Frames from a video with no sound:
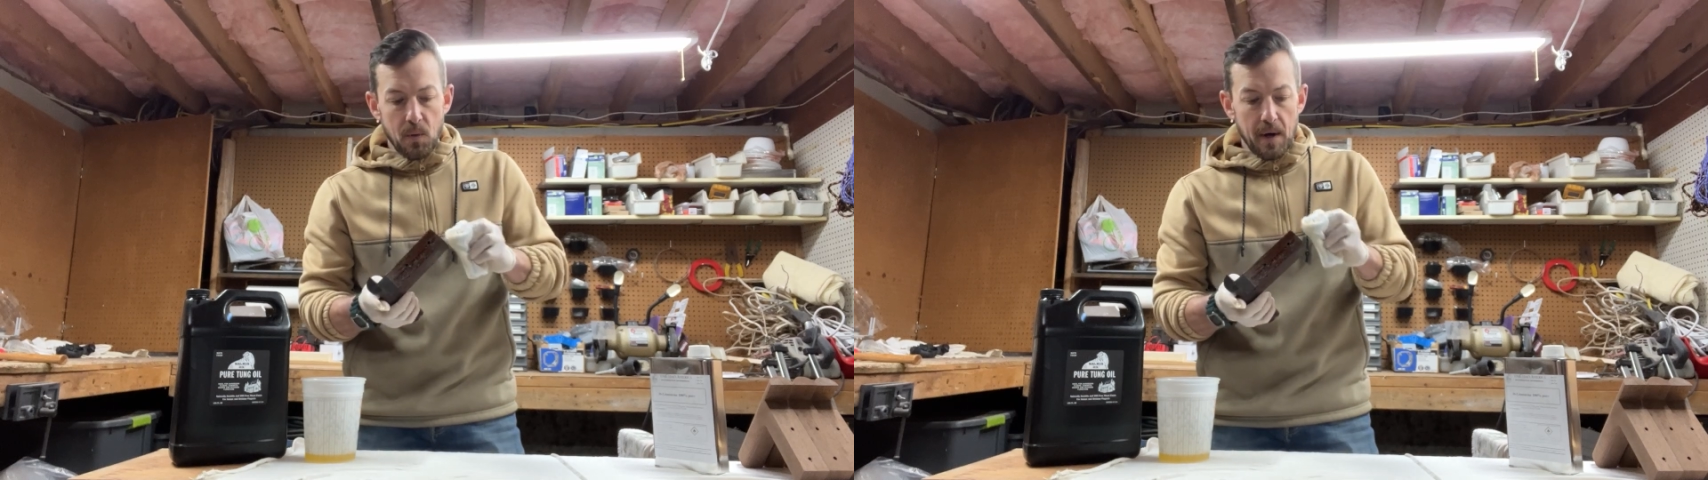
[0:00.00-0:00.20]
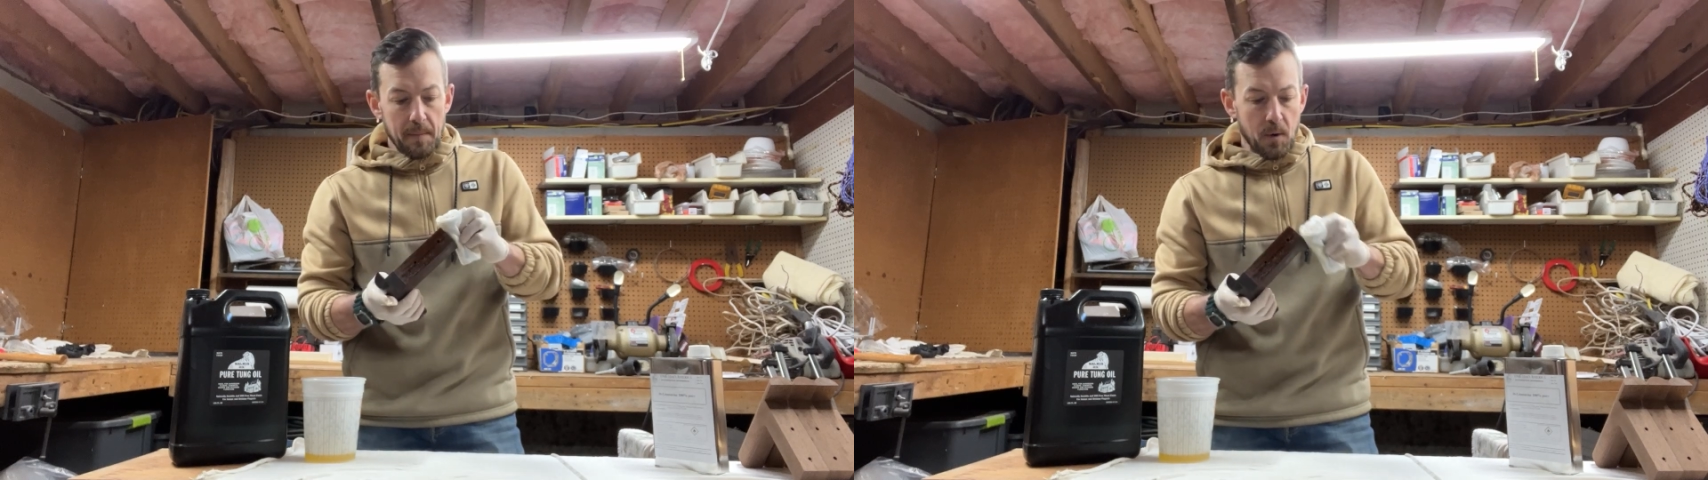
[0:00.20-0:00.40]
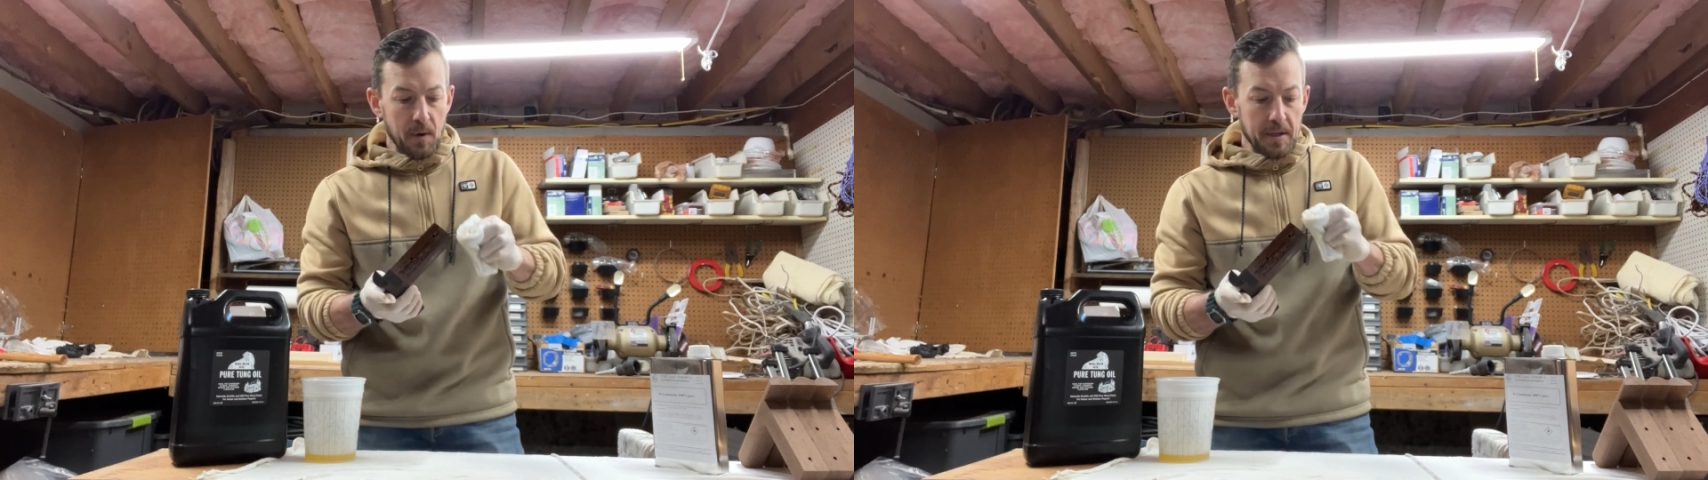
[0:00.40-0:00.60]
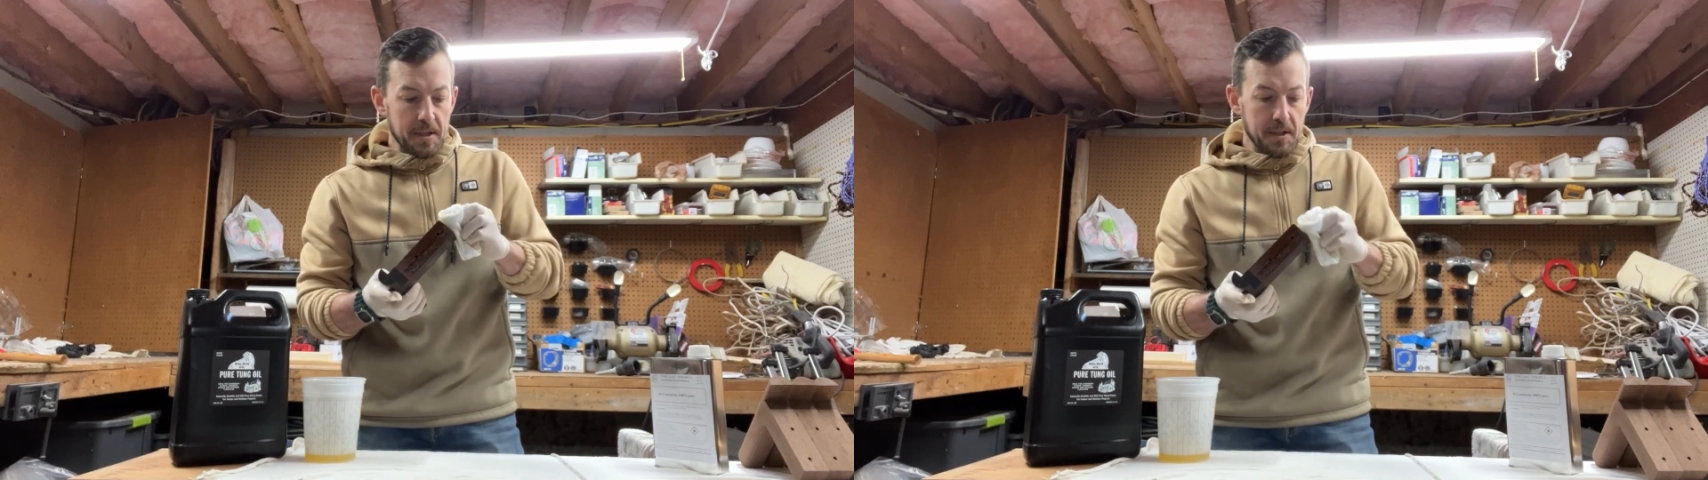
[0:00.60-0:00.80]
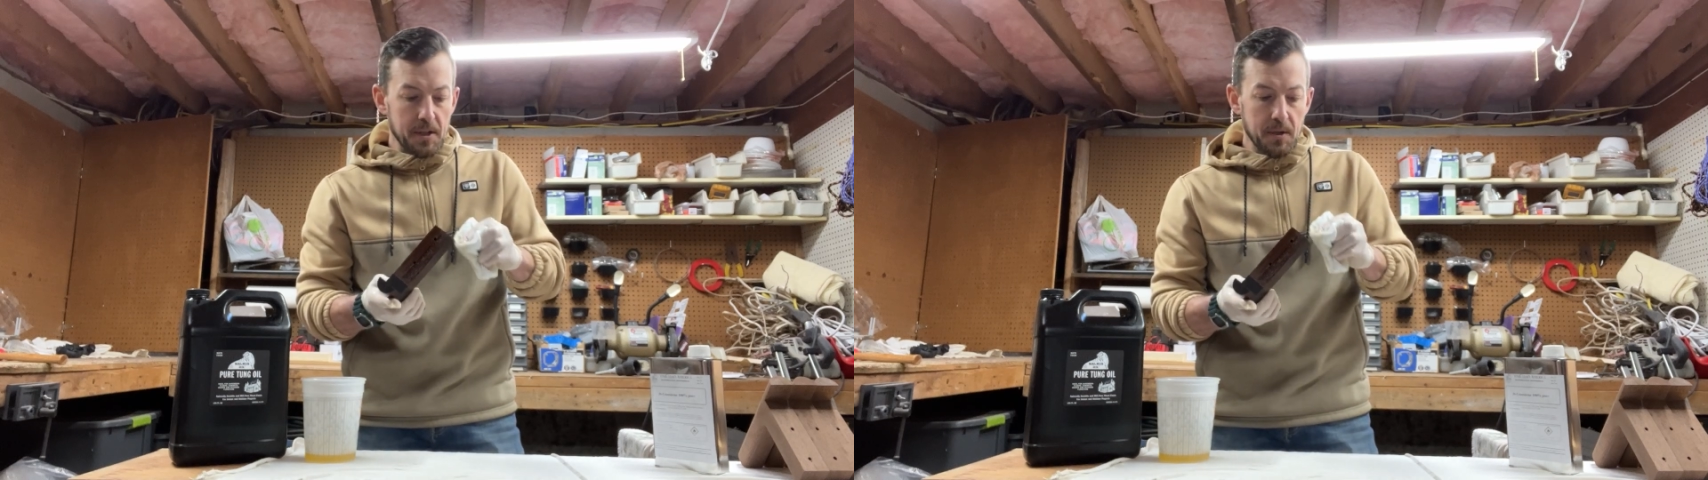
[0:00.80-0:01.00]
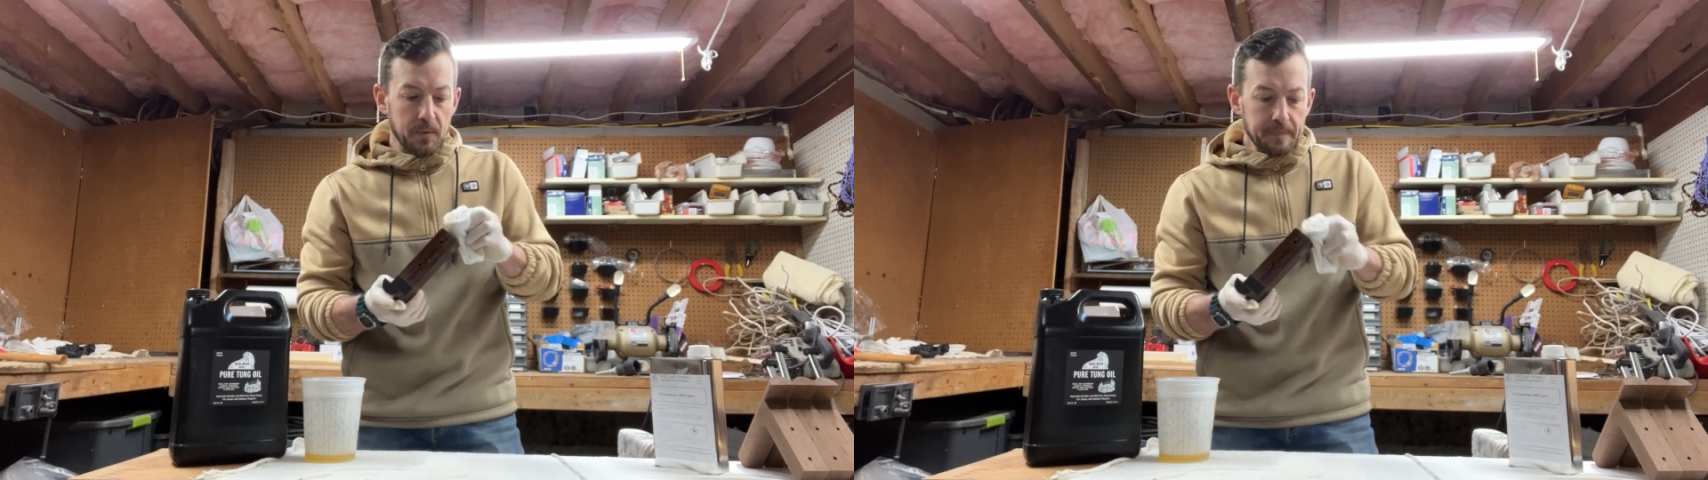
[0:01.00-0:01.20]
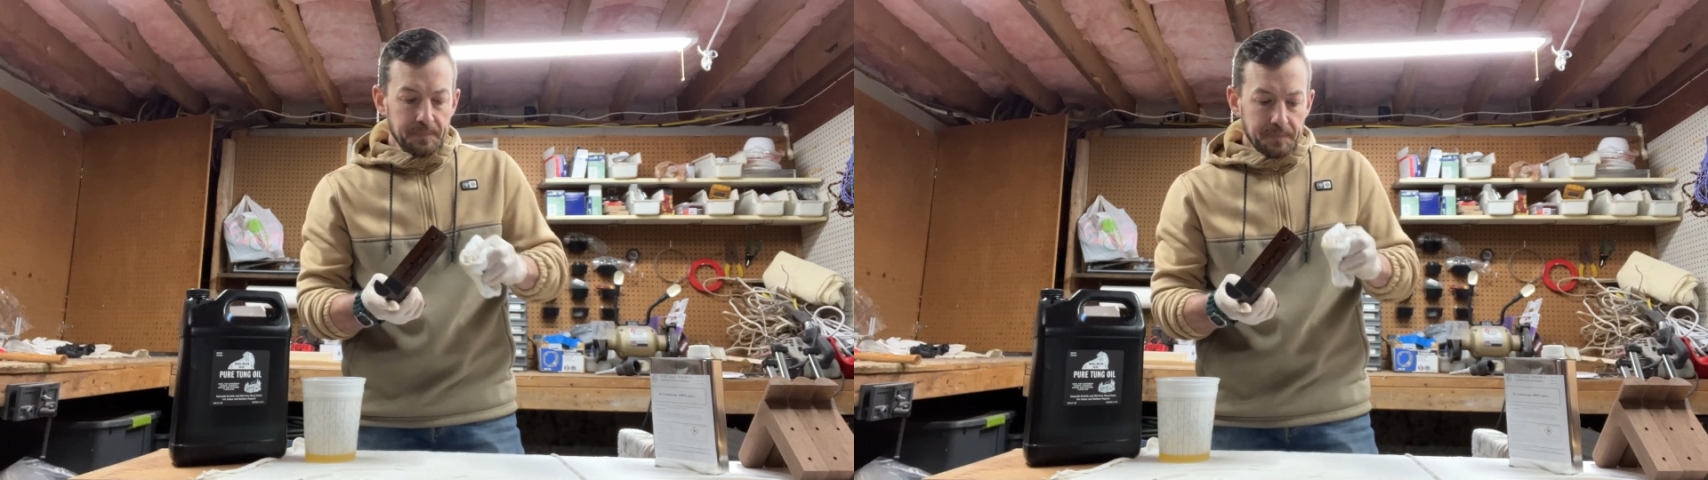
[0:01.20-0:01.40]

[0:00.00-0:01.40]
what I'm going to do